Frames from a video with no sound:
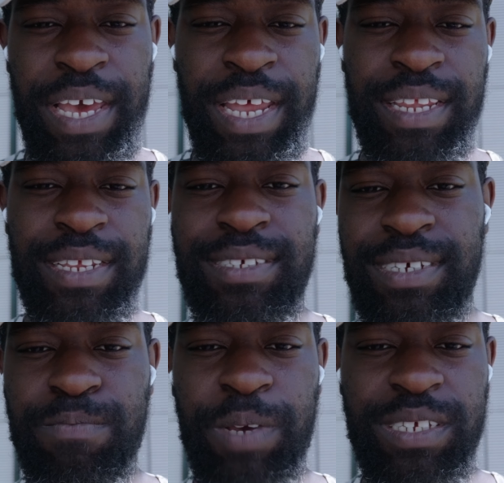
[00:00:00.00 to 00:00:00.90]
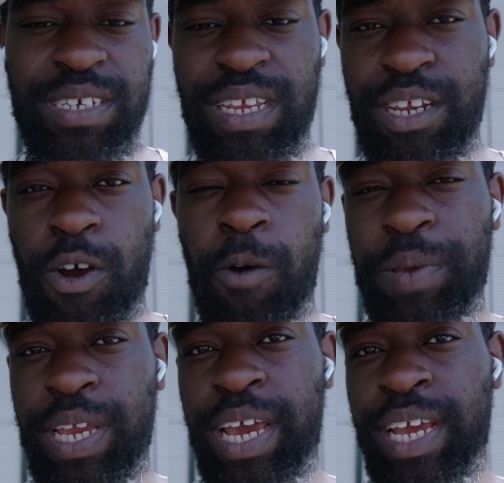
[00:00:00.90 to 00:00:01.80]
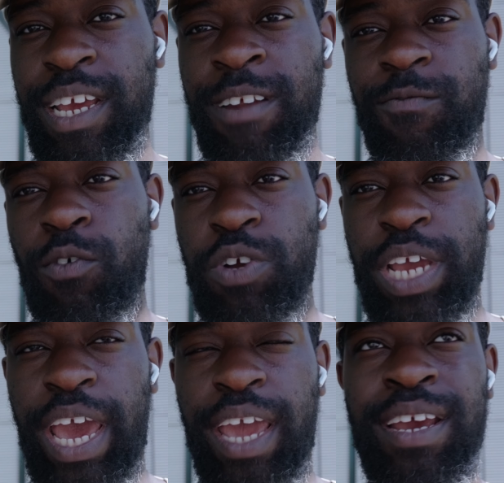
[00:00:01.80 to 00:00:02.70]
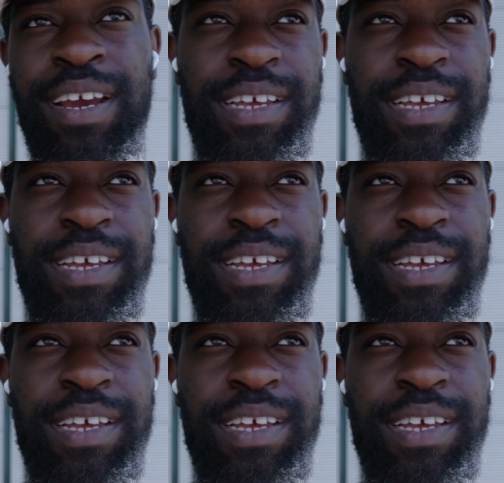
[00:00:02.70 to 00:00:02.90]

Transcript: and this is basically an open gate in 4K